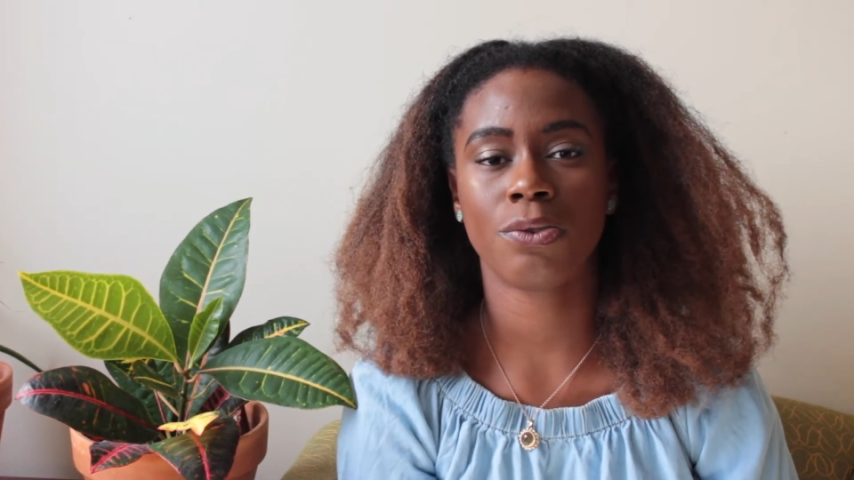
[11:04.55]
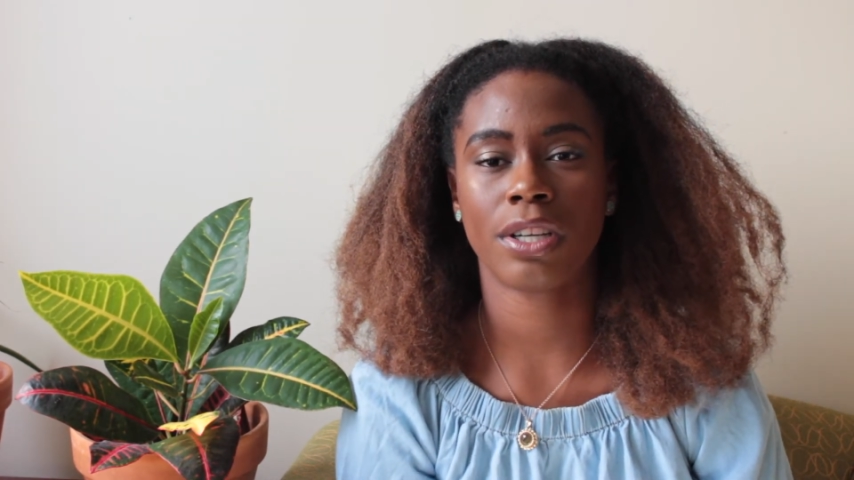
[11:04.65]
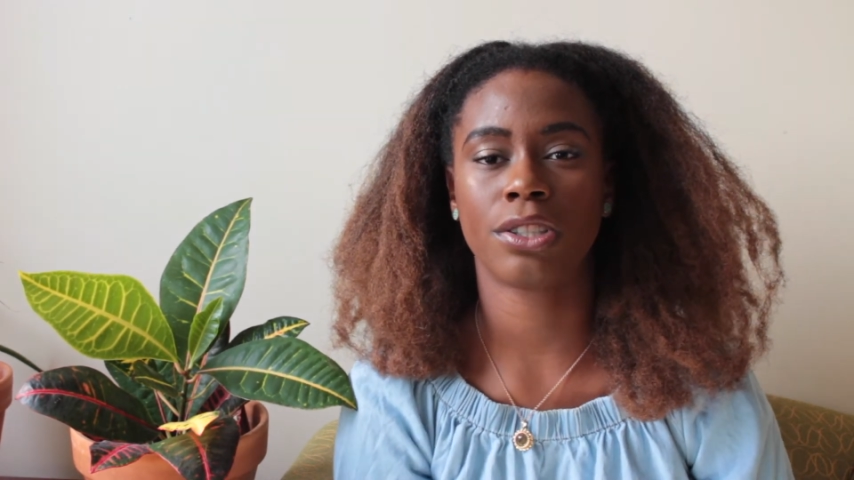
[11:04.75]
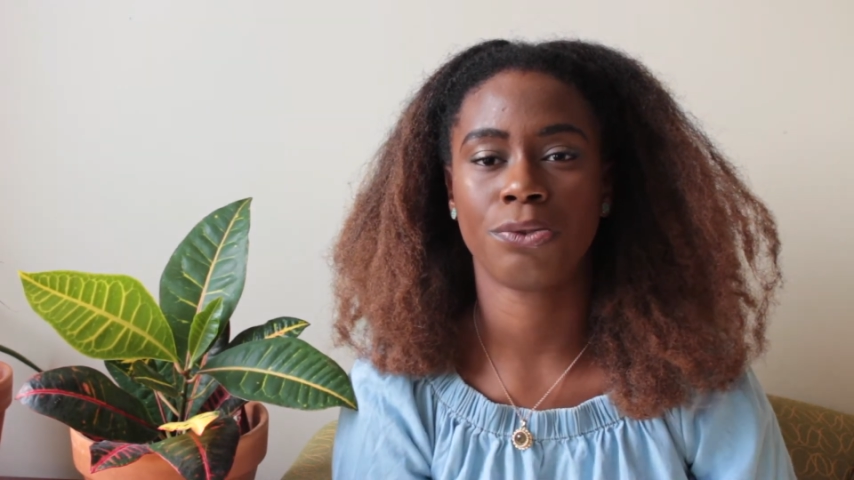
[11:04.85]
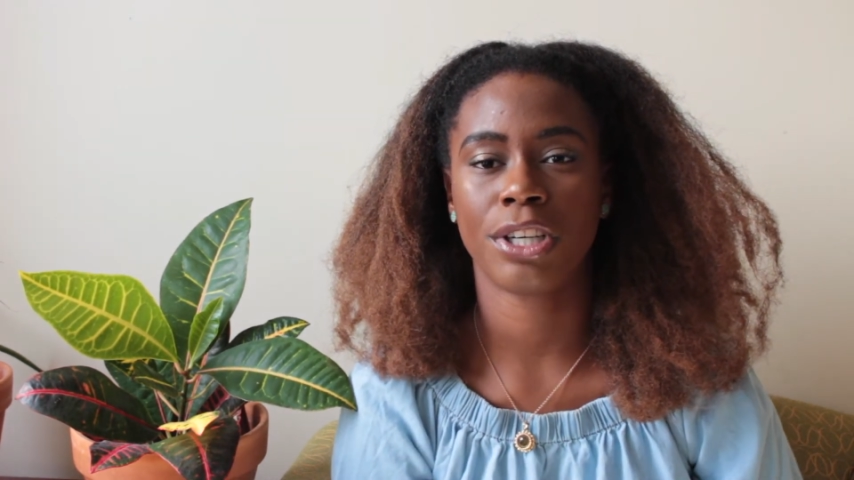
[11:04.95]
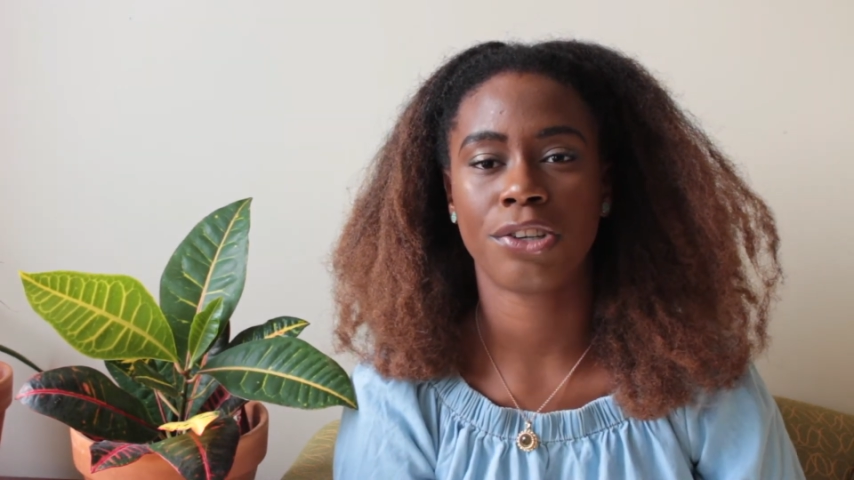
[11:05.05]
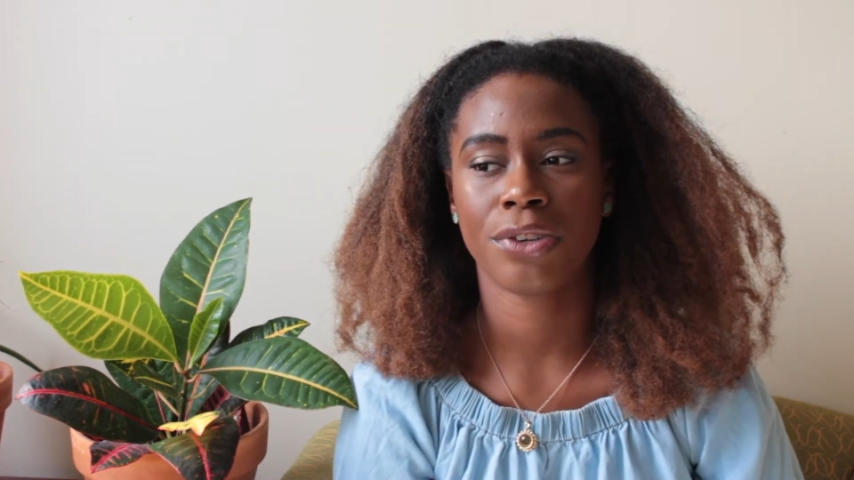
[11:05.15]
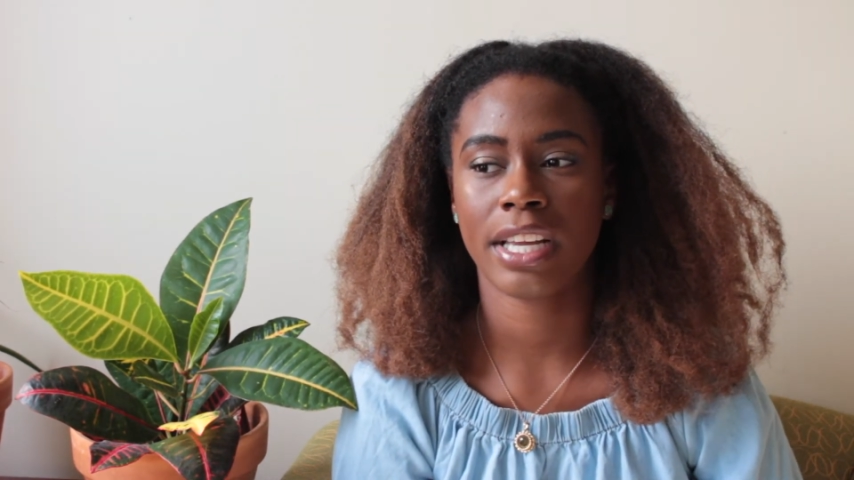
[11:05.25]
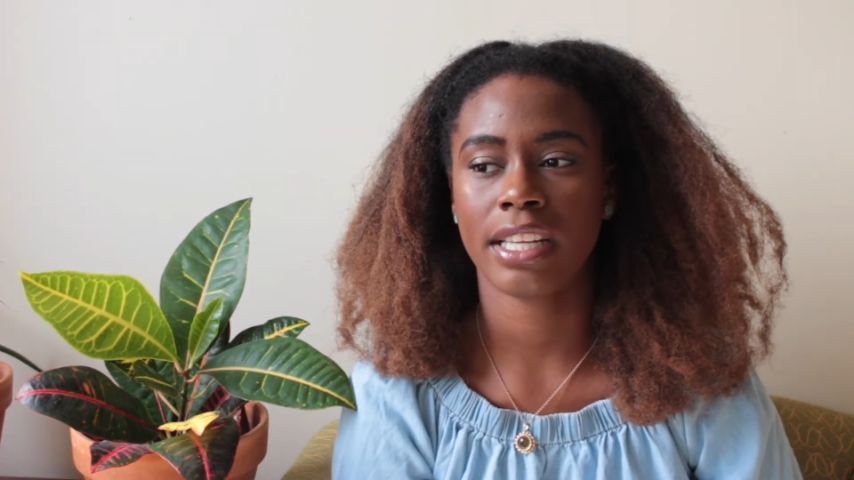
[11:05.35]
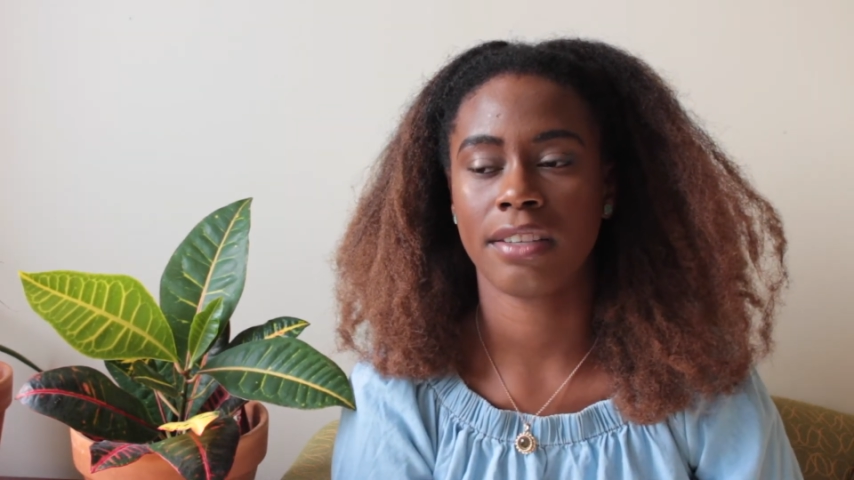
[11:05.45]
wanted to
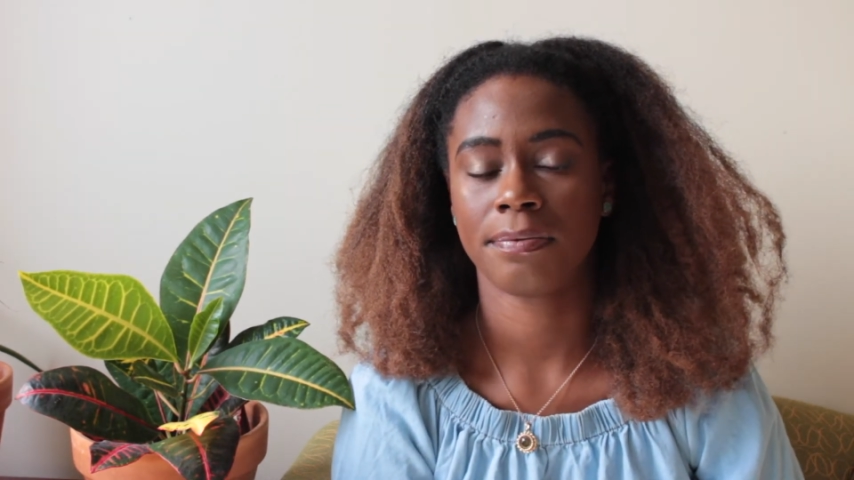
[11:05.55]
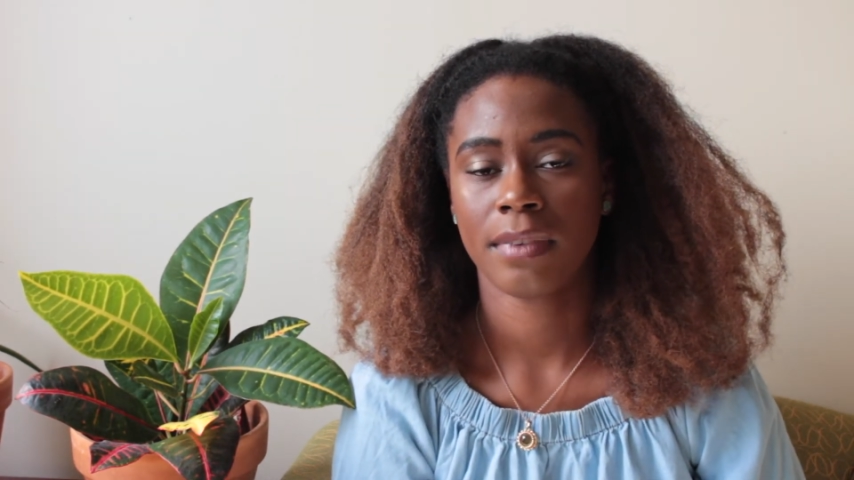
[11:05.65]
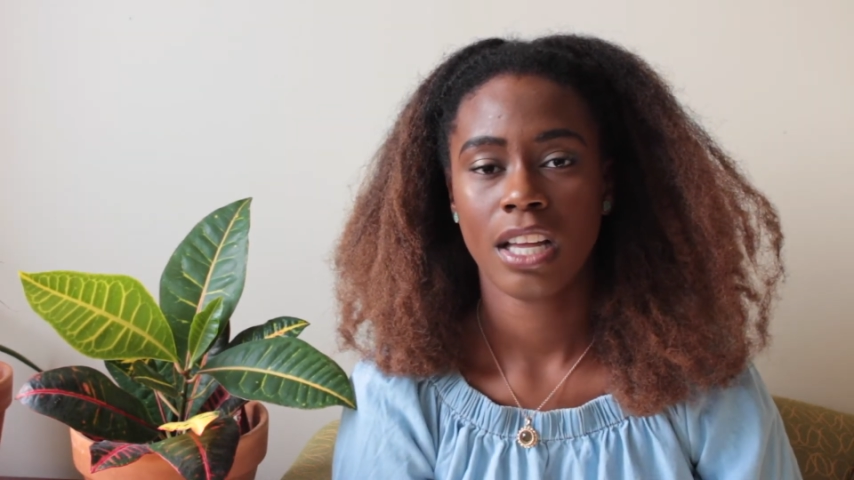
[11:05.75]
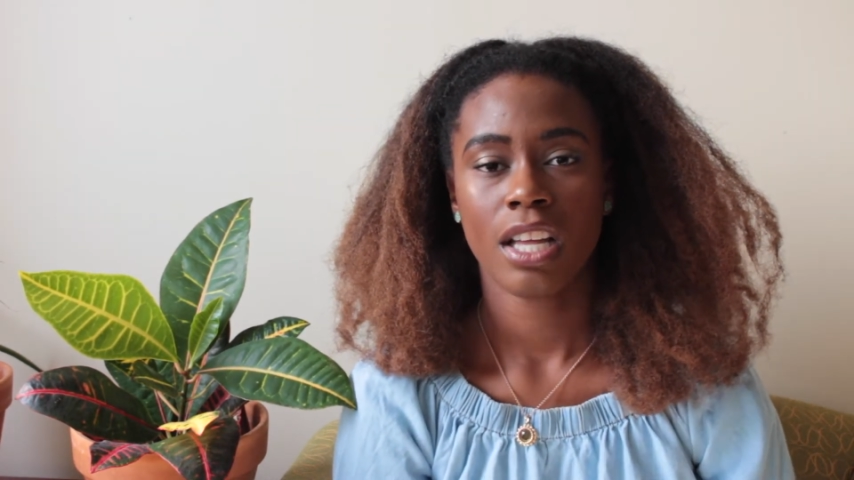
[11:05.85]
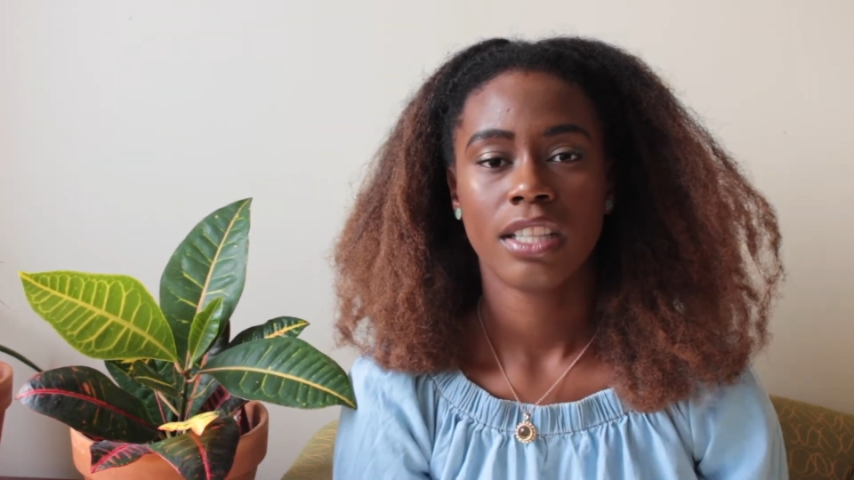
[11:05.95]
recreate it.